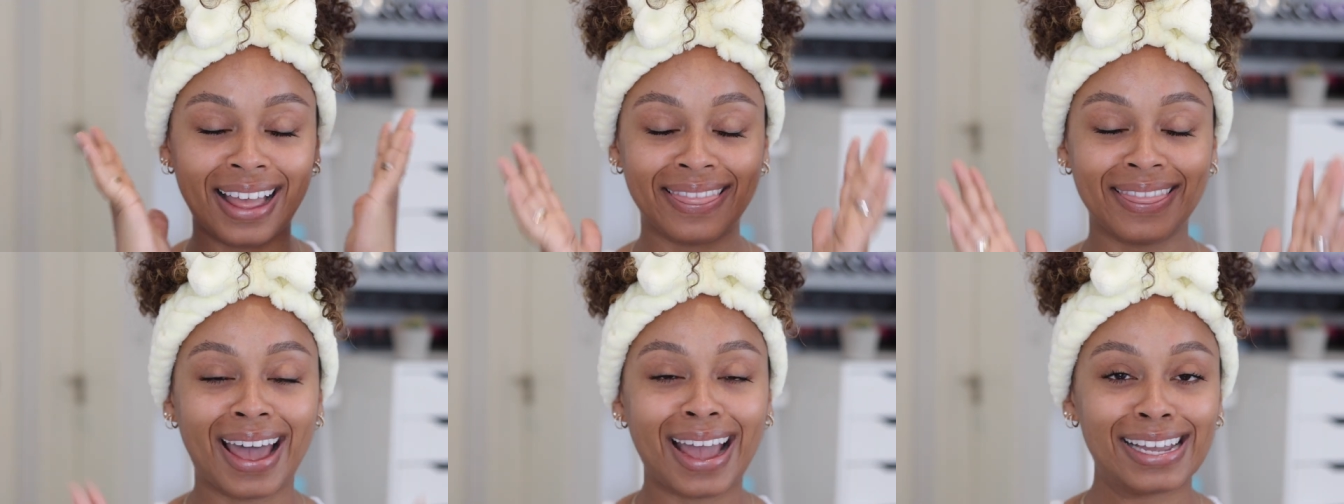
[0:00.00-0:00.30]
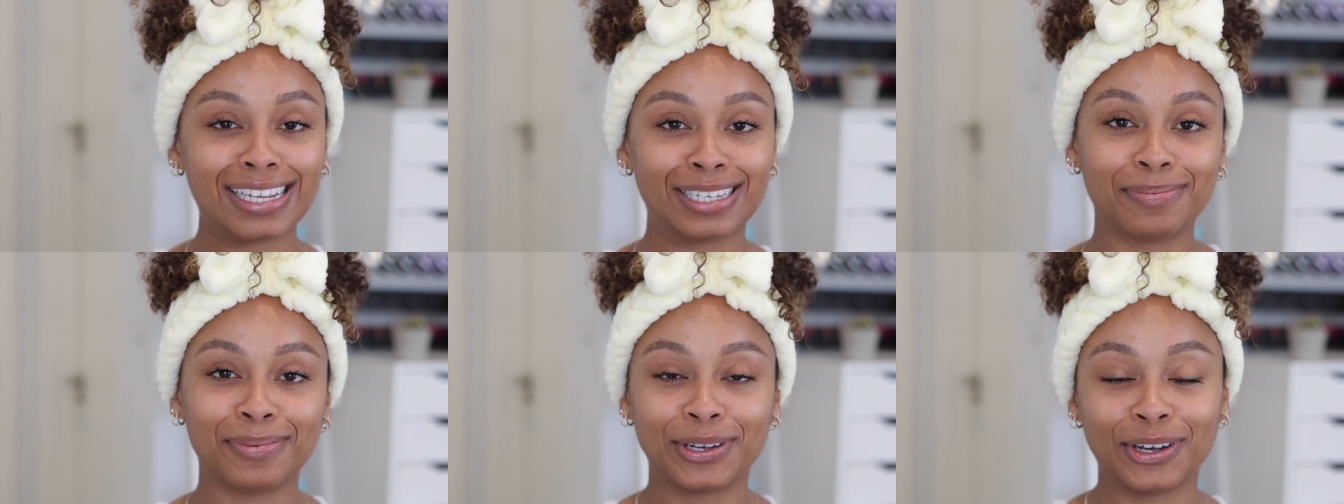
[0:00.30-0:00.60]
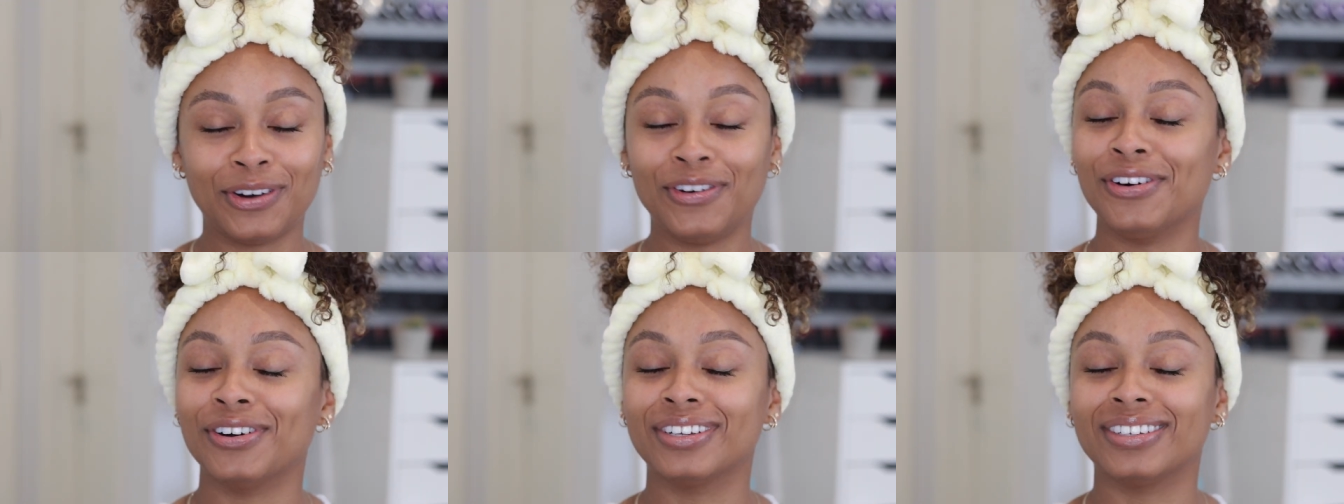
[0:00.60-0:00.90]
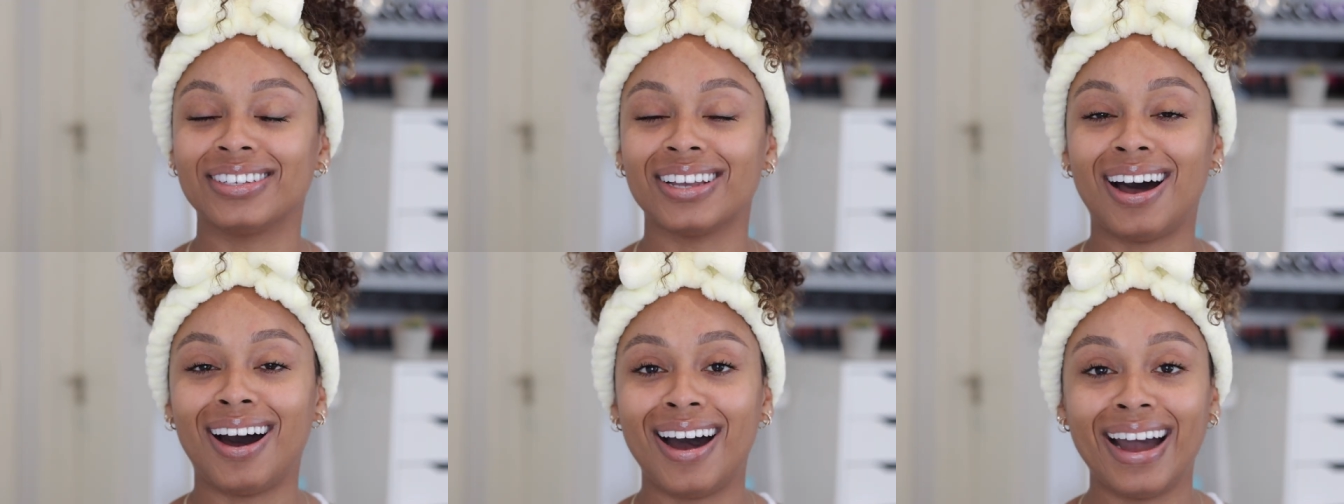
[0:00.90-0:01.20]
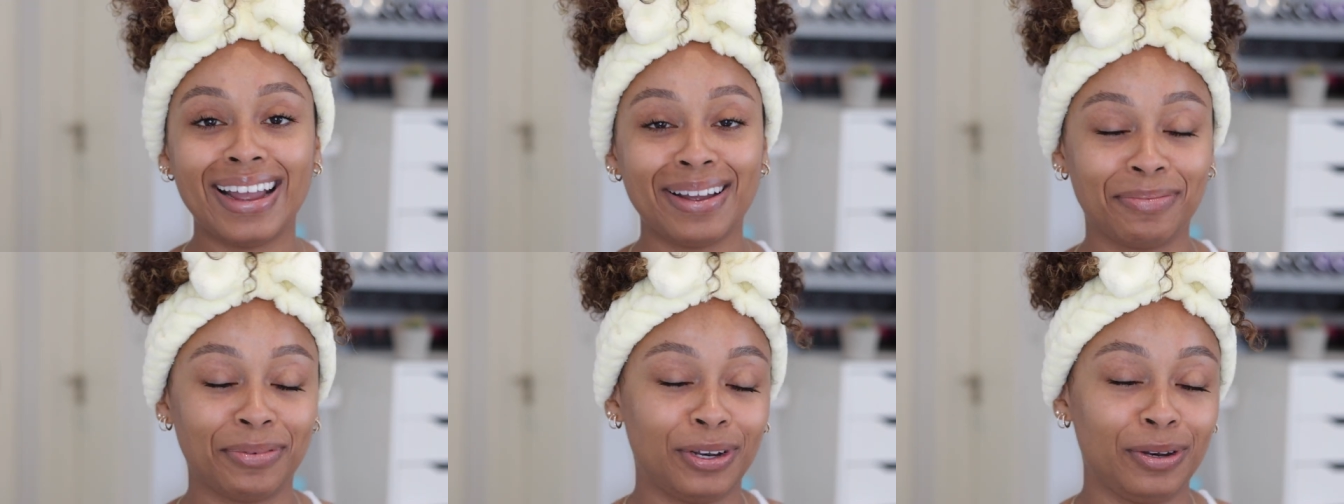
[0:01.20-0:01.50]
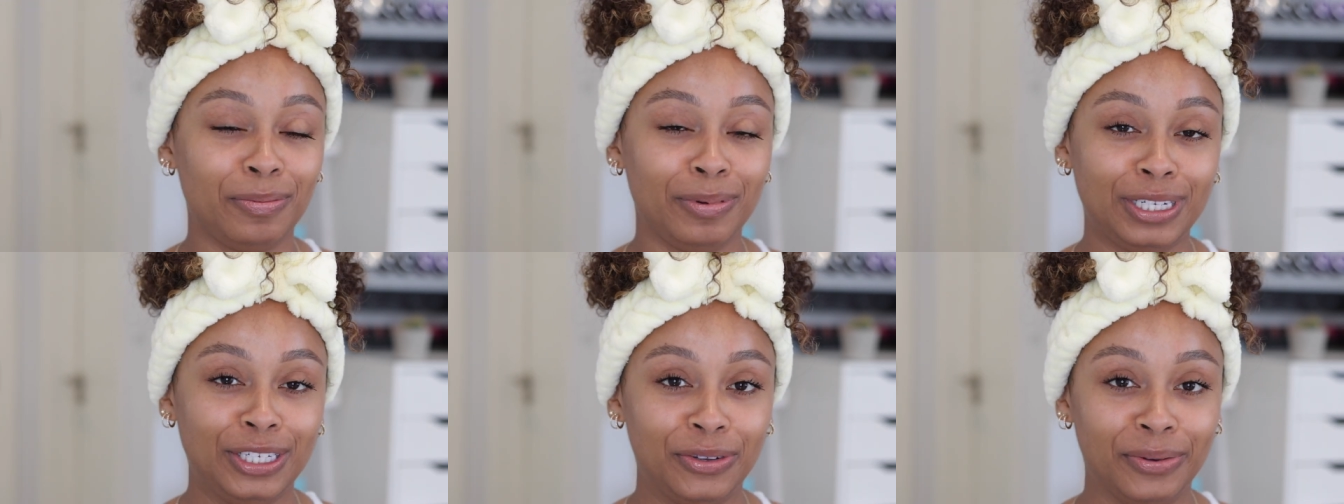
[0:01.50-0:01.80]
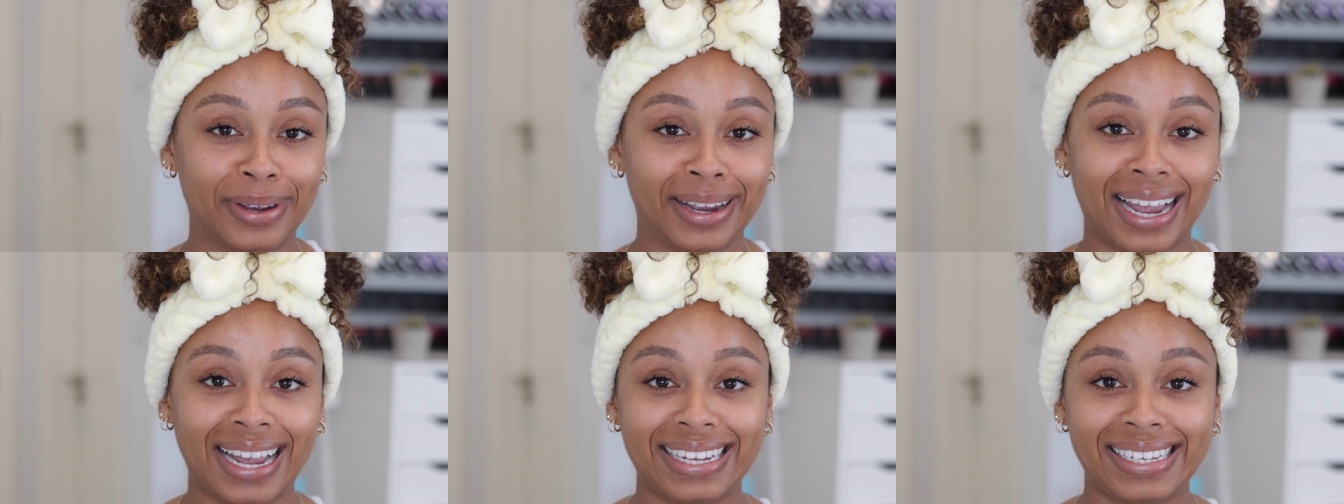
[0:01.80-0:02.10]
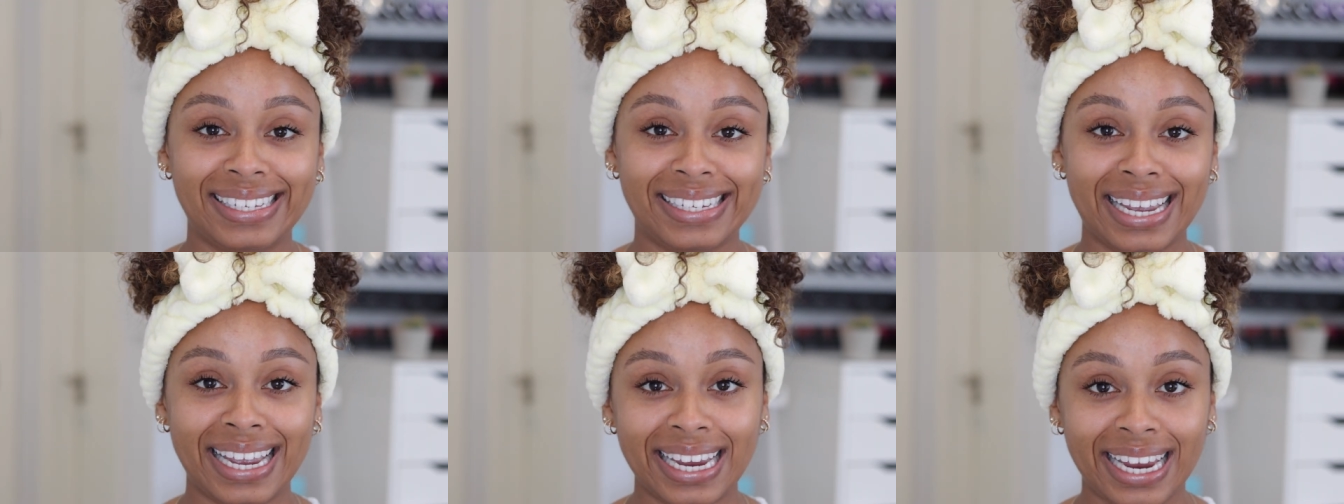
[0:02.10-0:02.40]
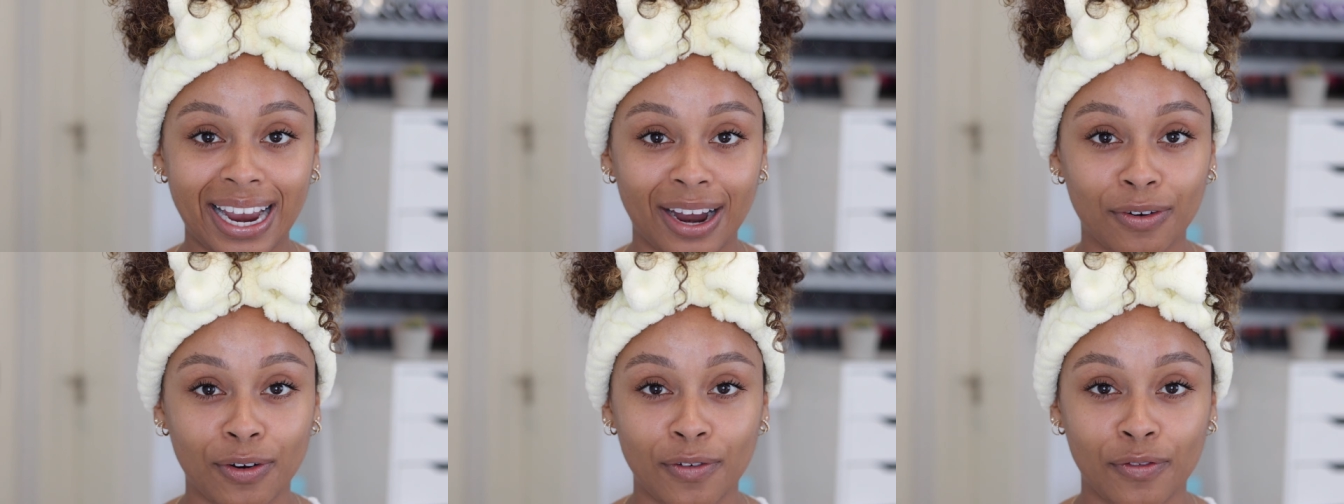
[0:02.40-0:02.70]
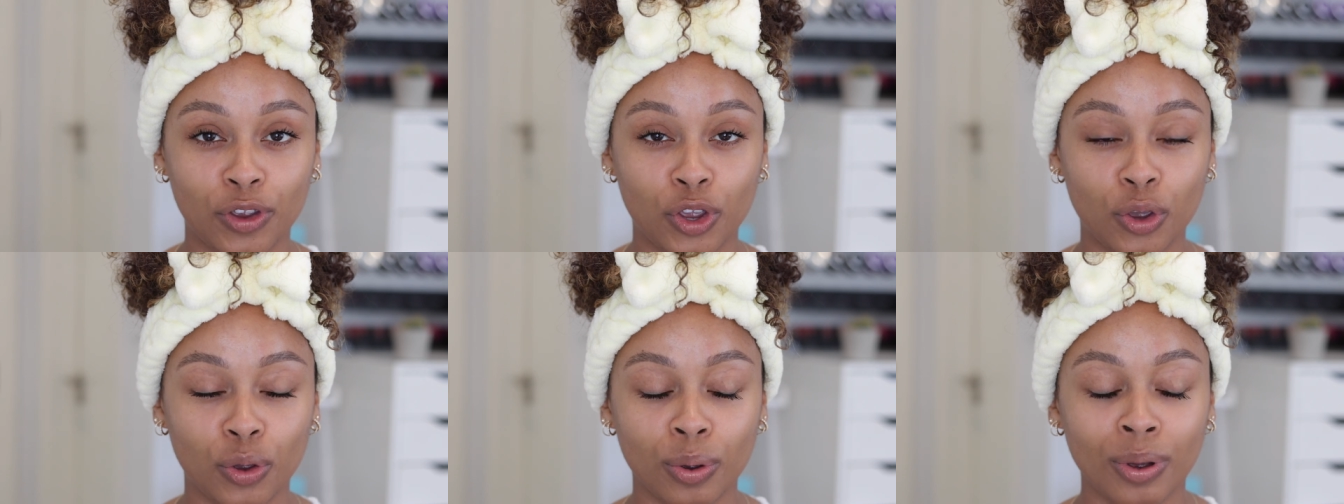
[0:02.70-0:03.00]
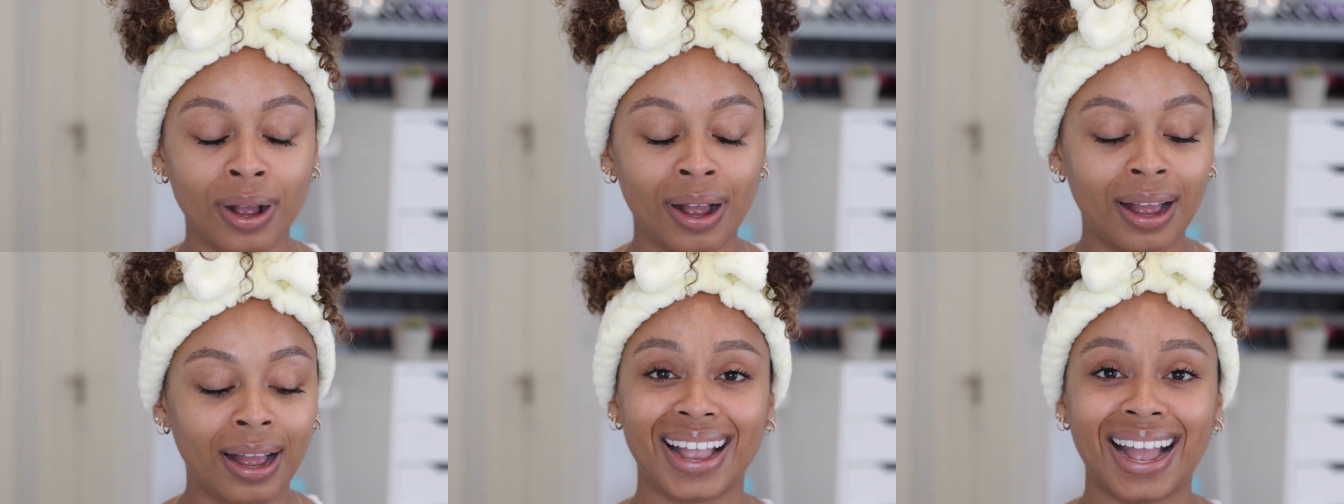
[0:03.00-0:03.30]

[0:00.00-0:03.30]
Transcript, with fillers: and that is because I am going to be doing a skincare review,